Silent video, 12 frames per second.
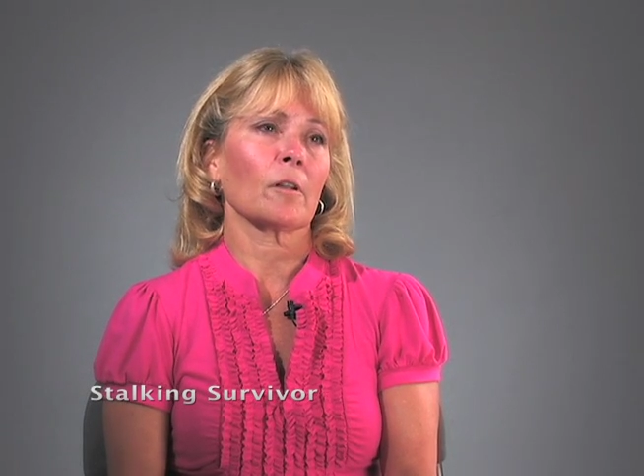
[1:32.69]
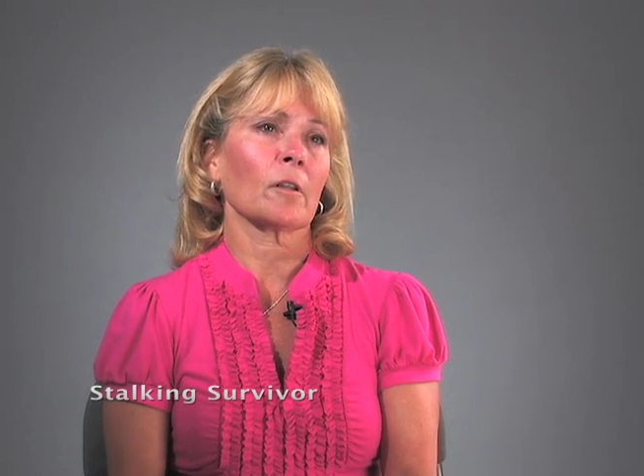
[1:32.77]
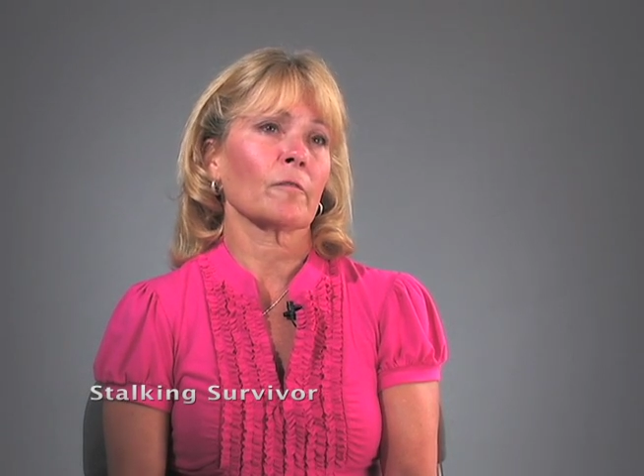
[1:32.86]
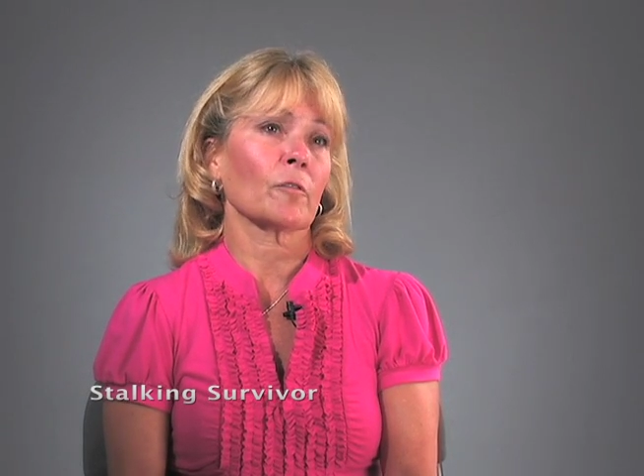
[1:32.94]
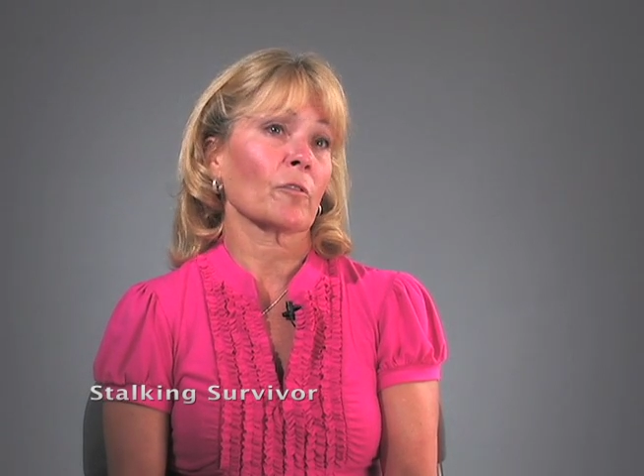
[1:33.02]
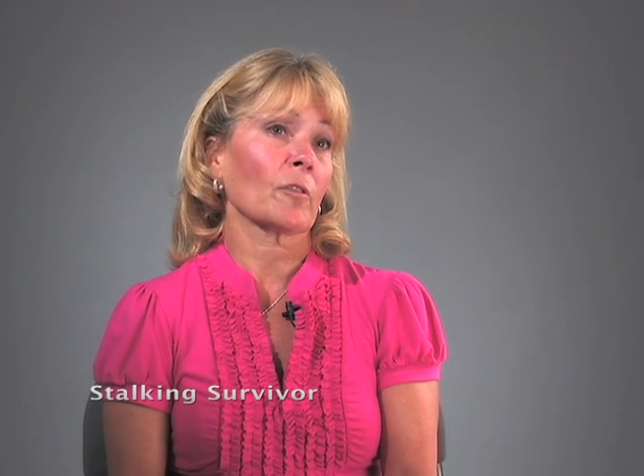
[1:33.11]
all
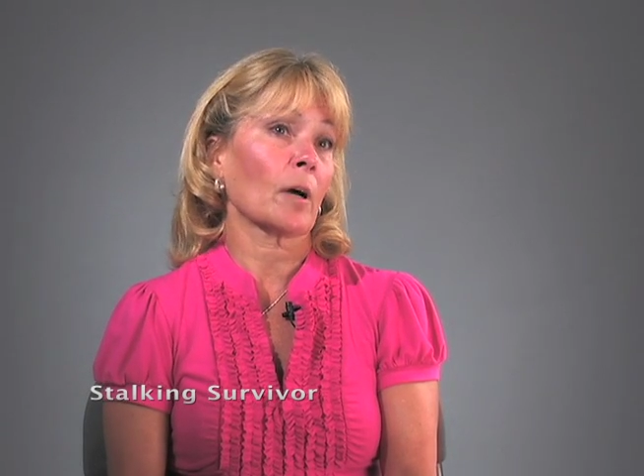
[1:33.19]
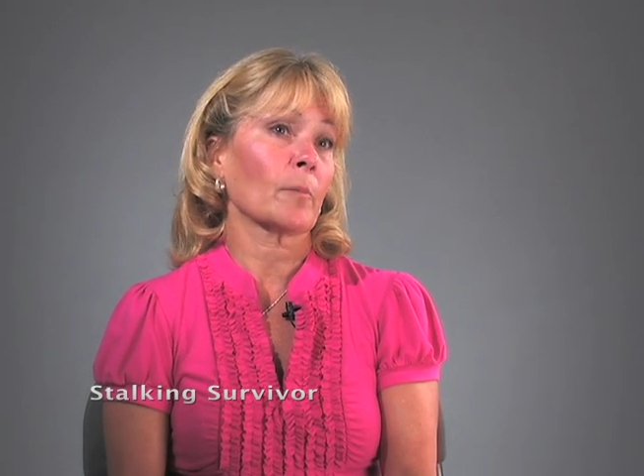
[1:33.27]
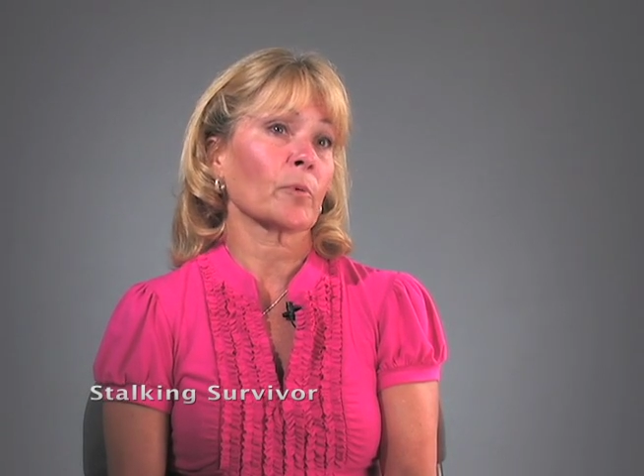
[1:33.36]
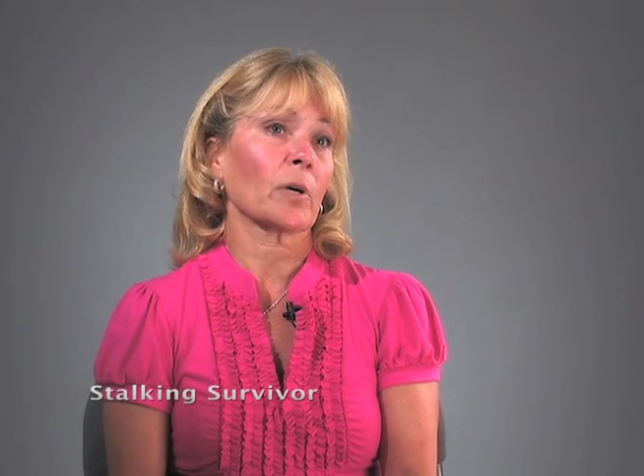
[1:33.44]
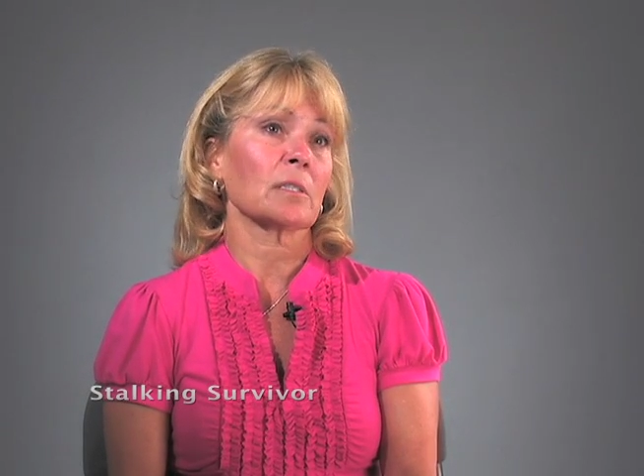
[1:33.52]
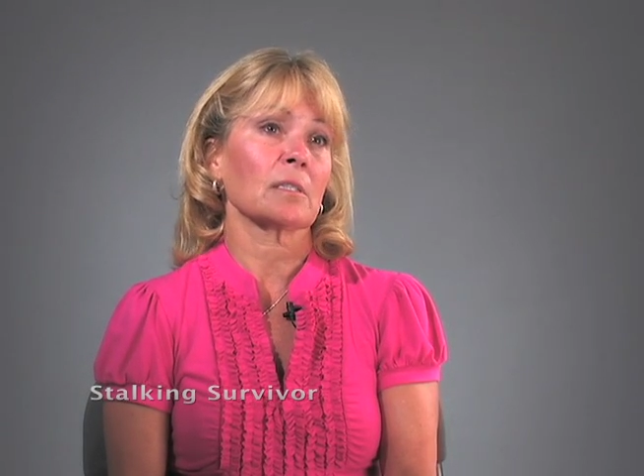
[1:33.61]
of your
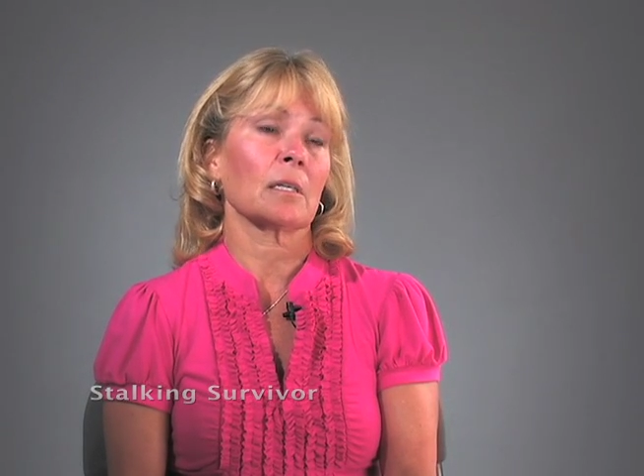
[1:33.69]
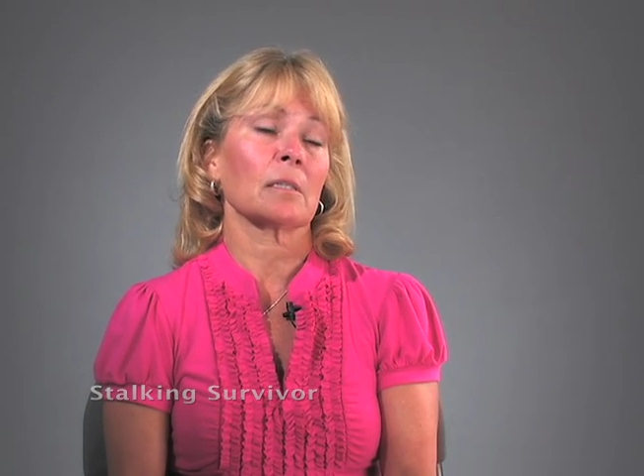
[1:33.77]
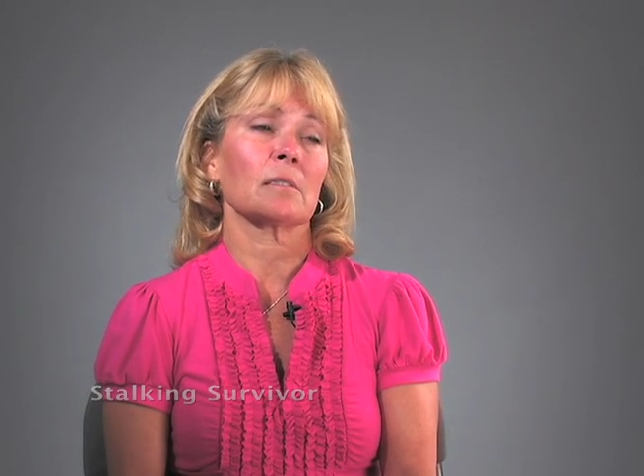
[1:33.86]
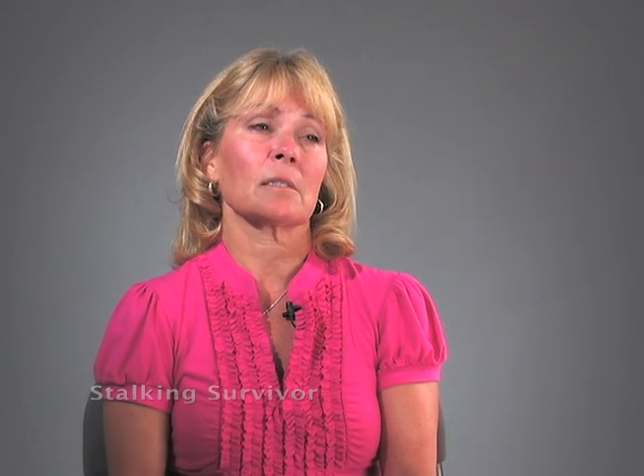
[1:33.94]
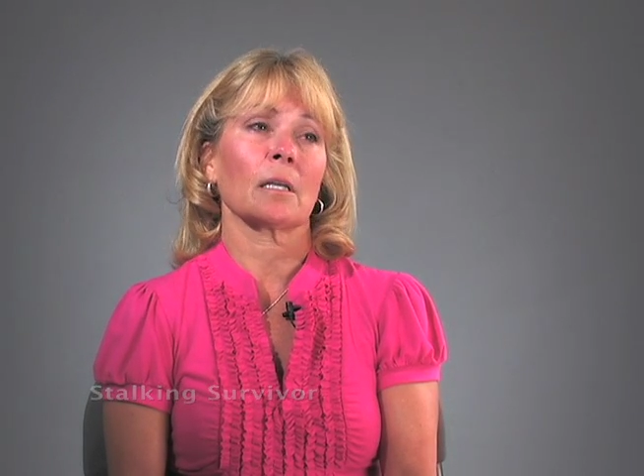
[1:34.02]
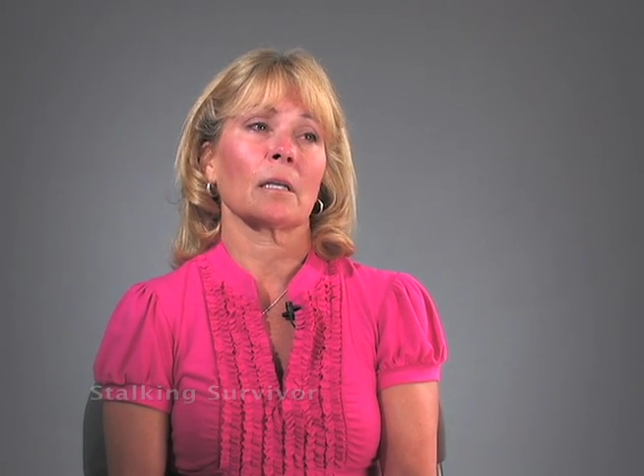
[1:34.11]
thought process